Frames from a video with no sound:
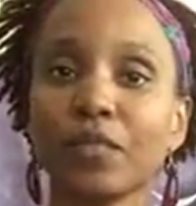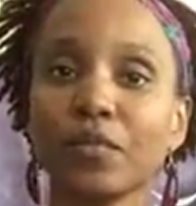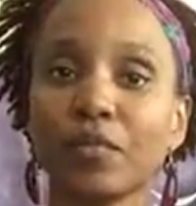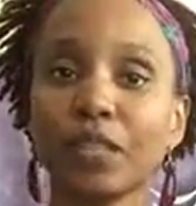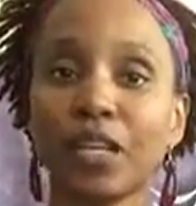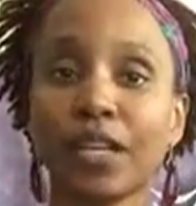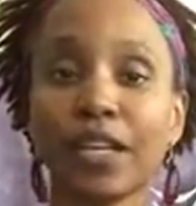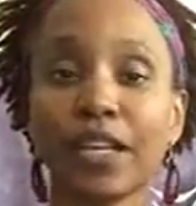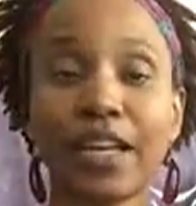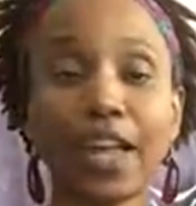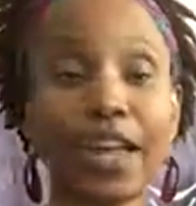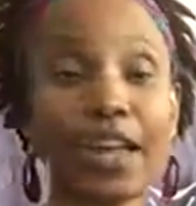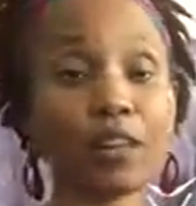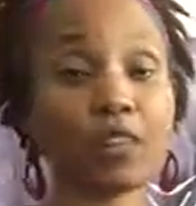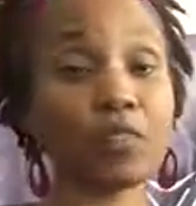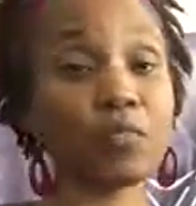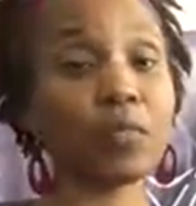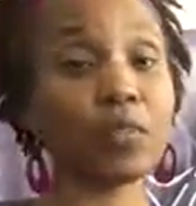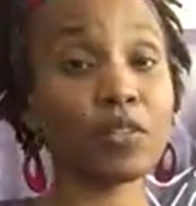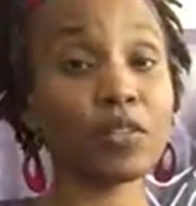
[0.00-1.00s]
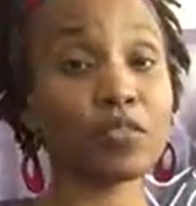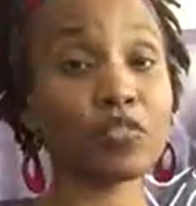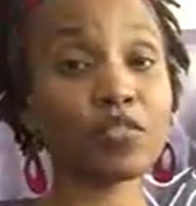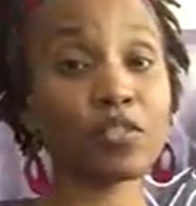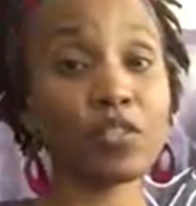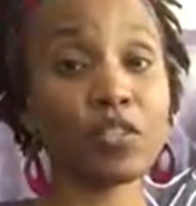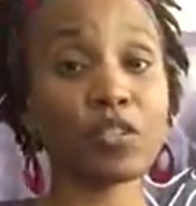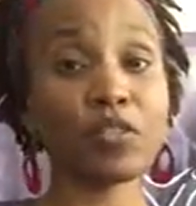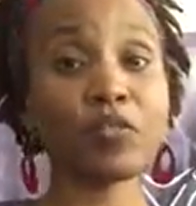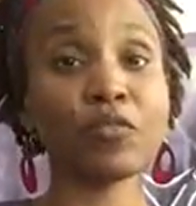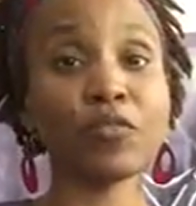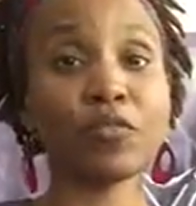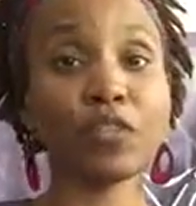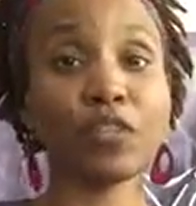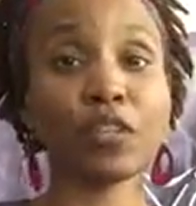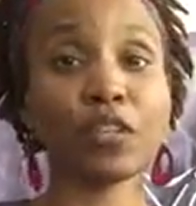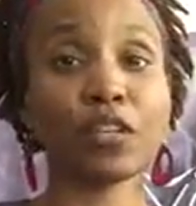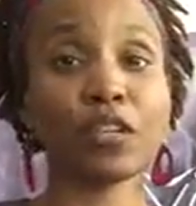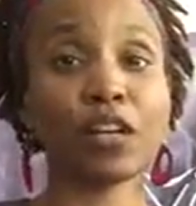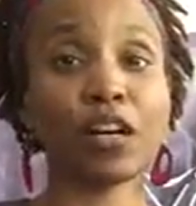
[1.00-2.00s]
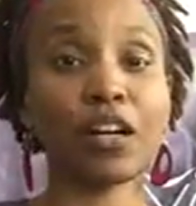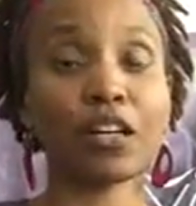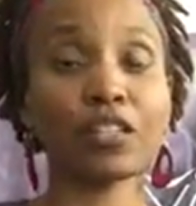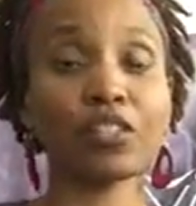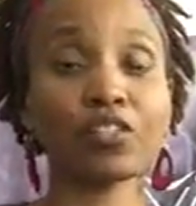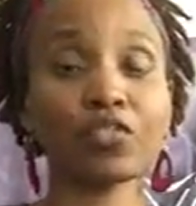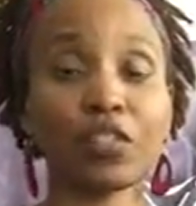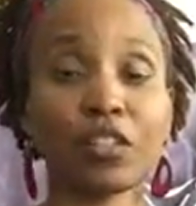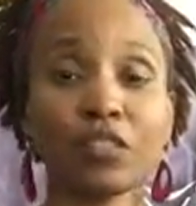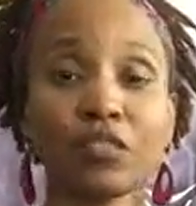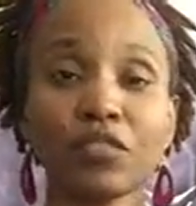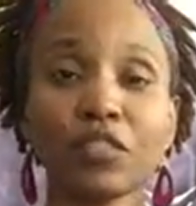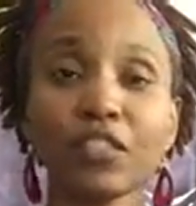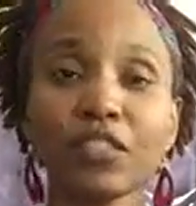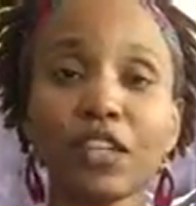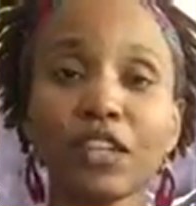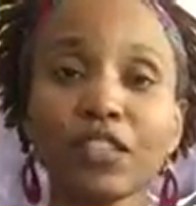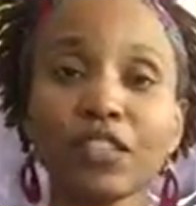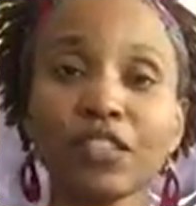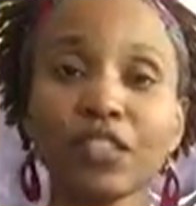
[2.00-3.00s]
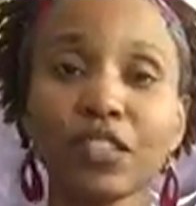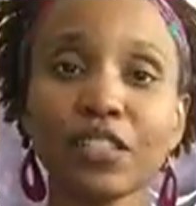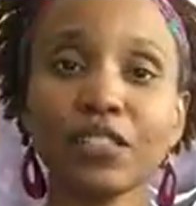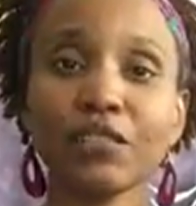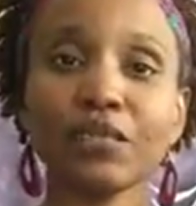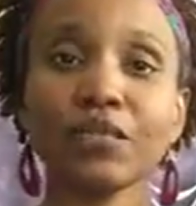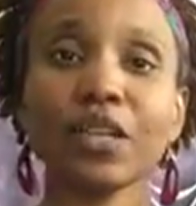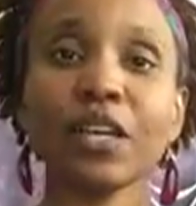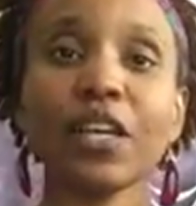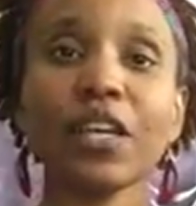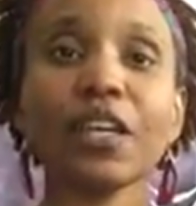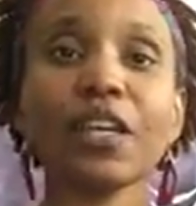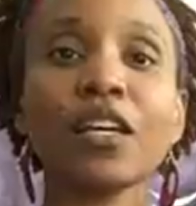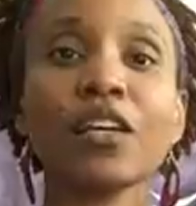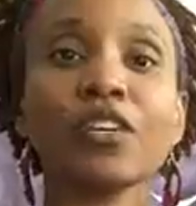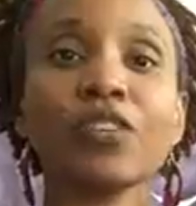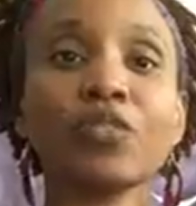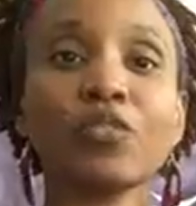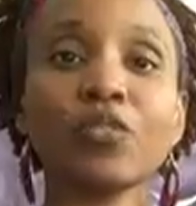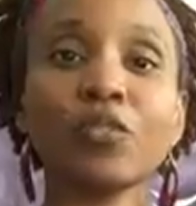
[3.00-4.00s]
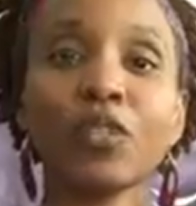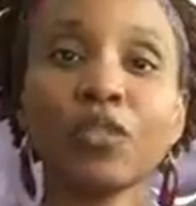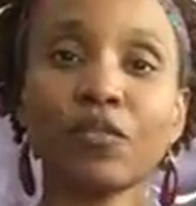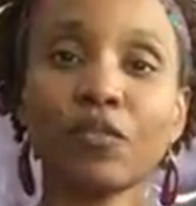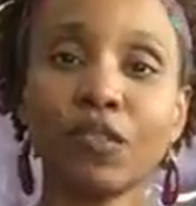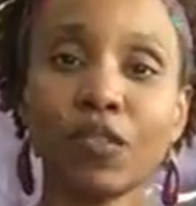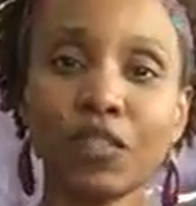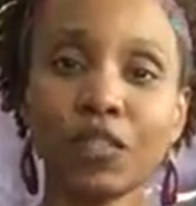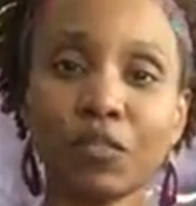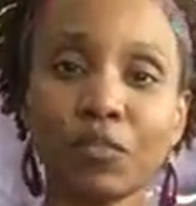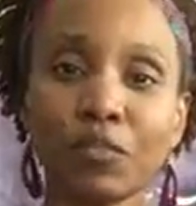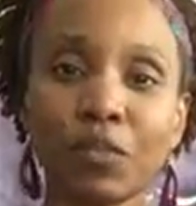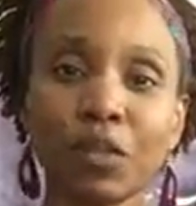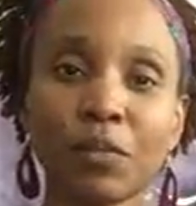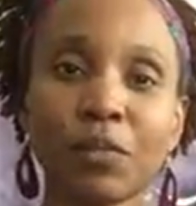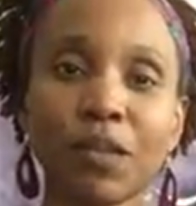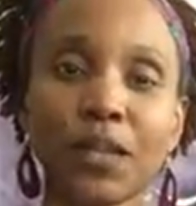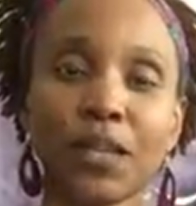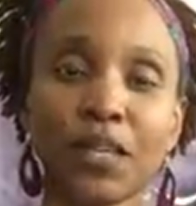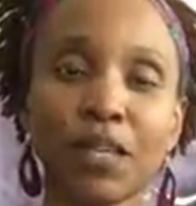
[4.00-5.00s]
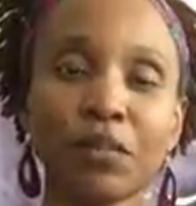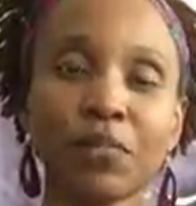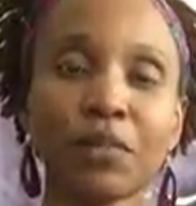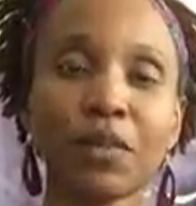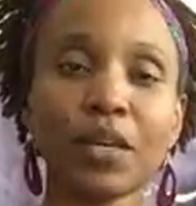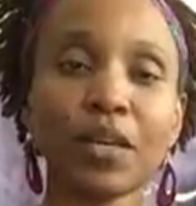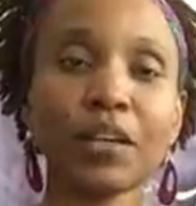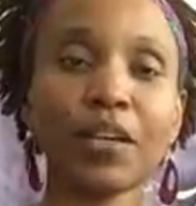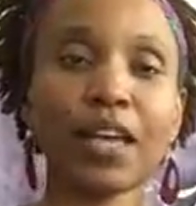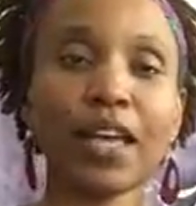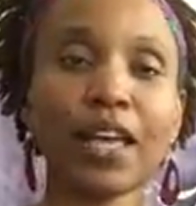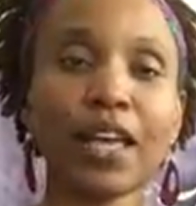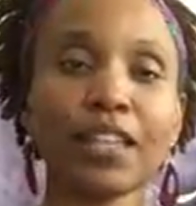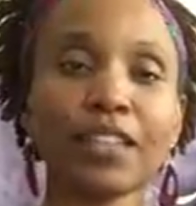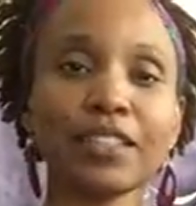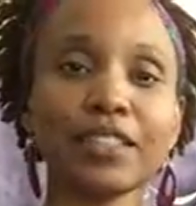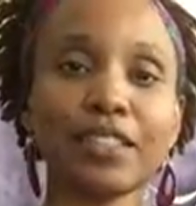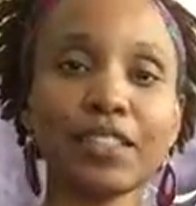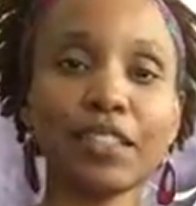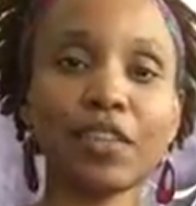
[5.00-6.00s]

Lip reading: would like acupuncture for stress reduction, you can reach me by email at